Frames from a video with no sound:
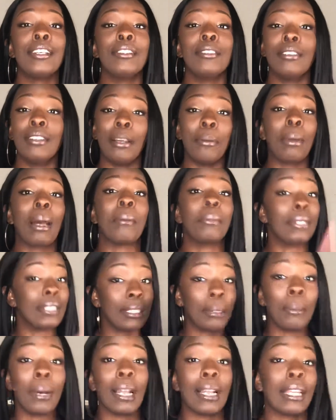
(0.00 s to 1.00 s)
It might be
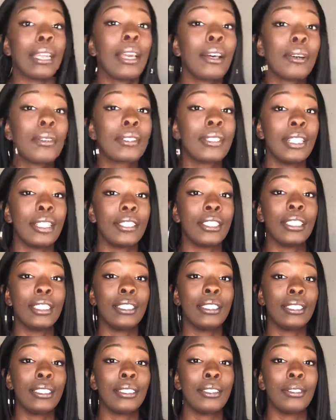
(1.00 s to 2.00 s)
somebody else that
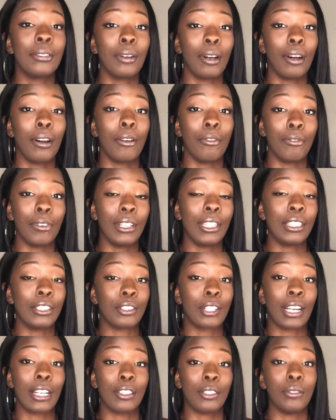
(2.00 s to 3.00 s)
she's uh, really
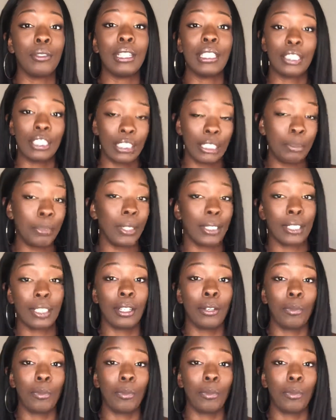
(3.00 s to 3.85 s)
attracted to that she's busting her